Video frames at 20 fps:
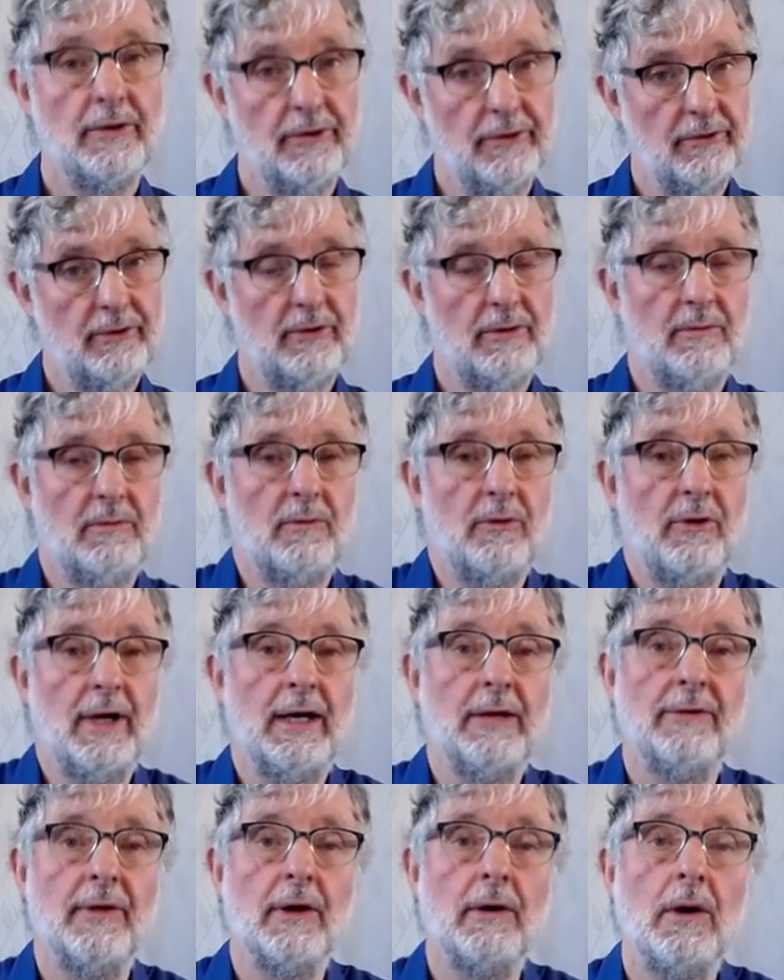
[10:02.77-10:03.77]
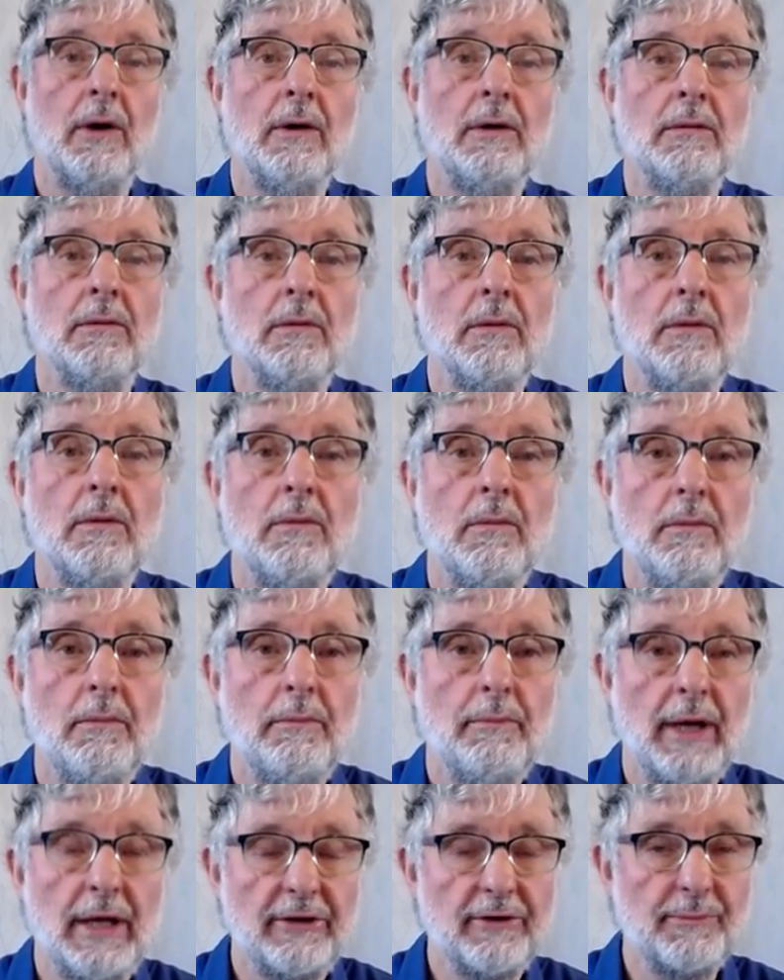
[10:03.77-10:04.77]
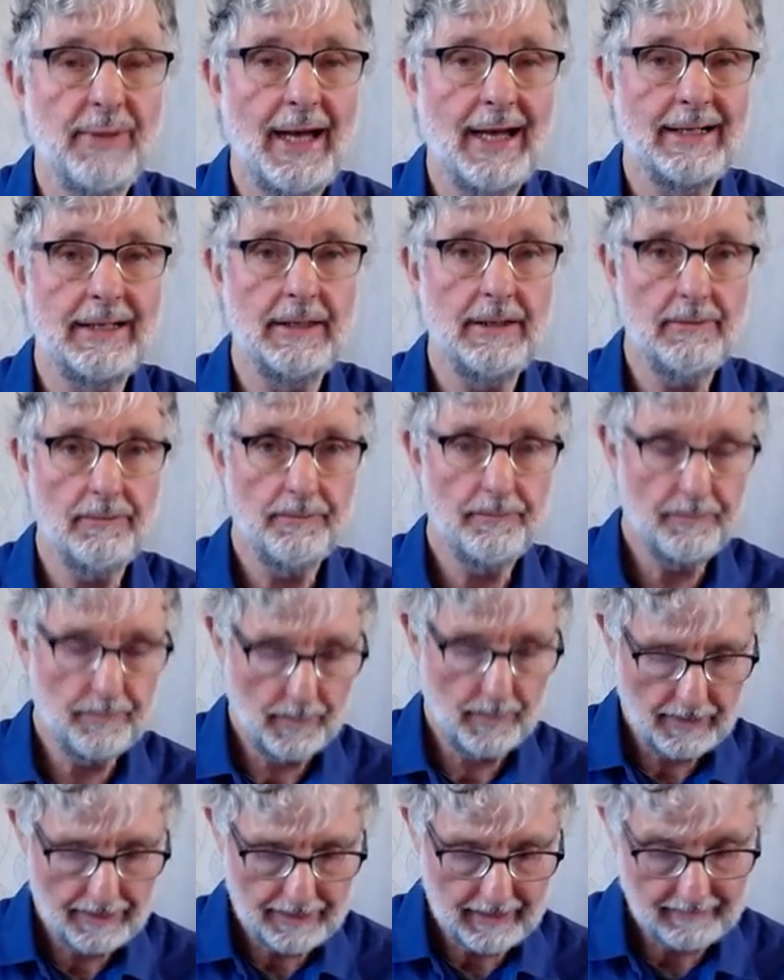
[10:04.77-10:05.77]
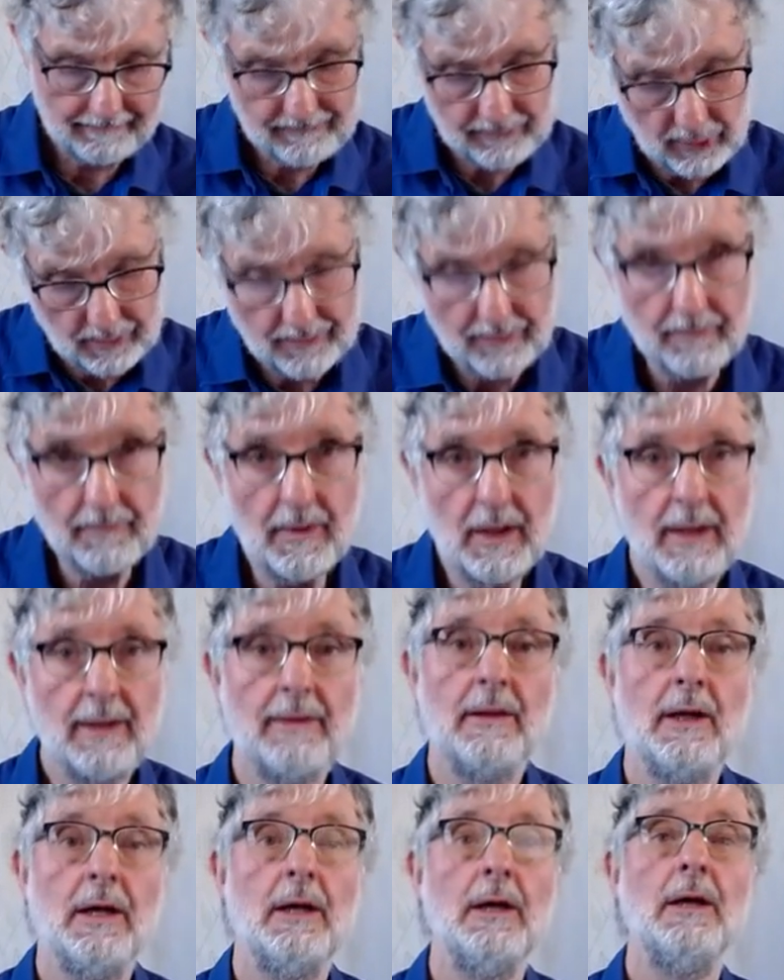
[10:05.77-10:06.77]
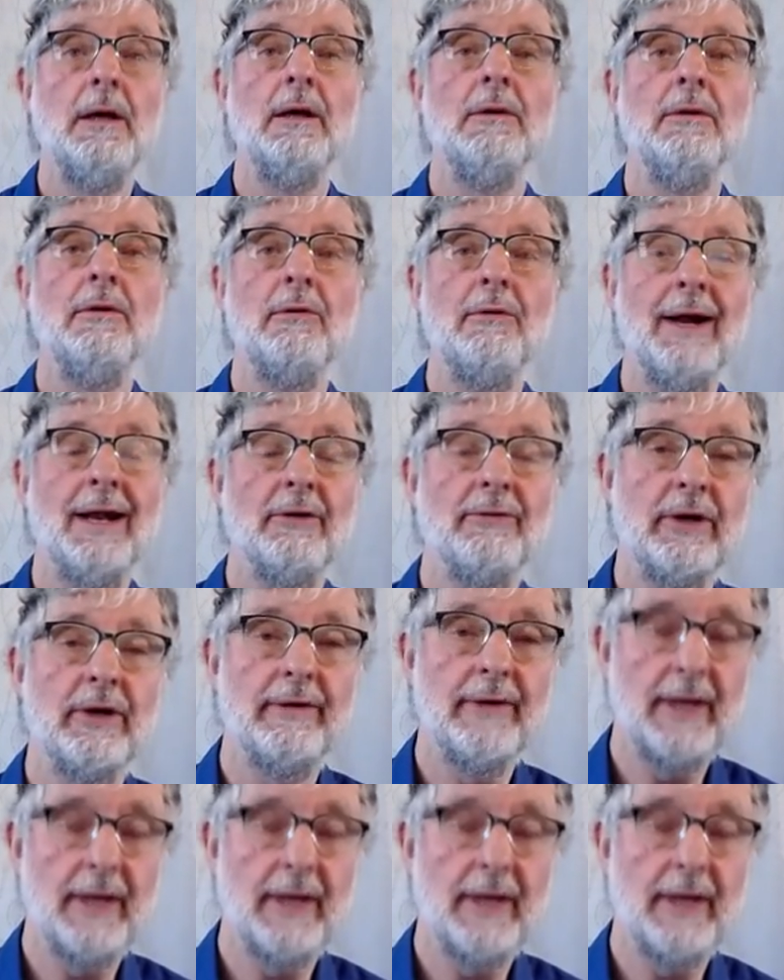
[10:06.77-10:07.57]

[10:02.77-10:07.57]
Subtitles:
just create their own best pattern from the relevant